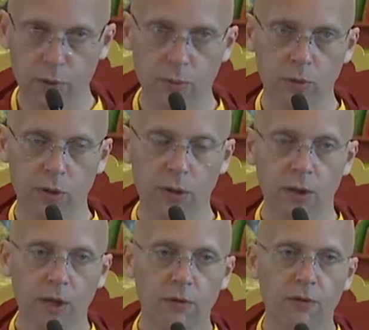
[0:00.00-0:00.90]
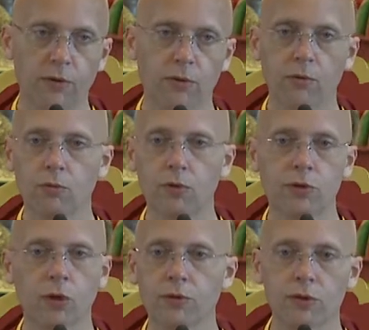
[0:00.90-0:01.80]
They bring
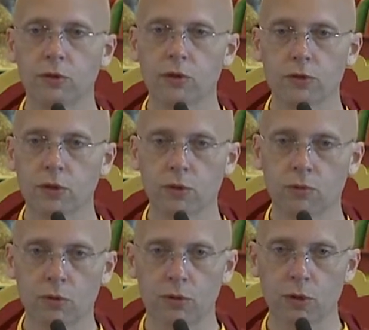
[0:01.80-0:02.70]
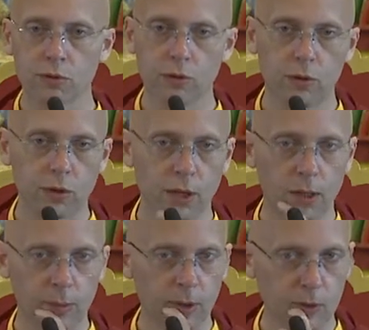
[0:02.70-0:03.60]
results that you
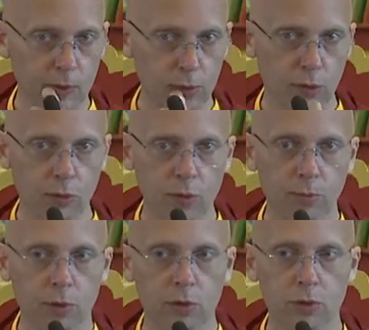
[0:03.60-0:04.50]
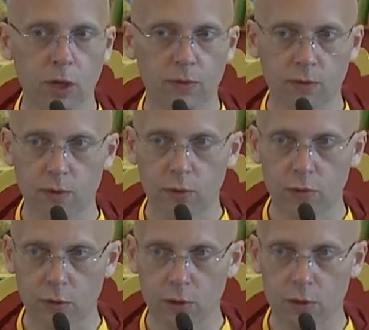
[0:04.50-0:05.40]
can't measure. So with the Bodhisattva, this
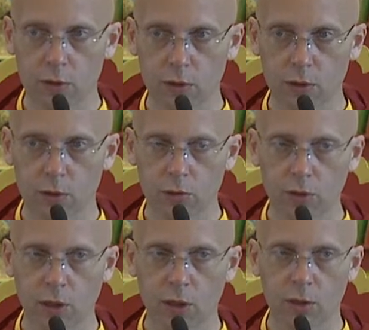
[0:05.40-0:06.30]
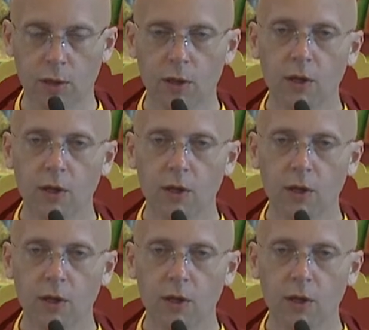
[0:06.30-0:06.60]
is easy to understand.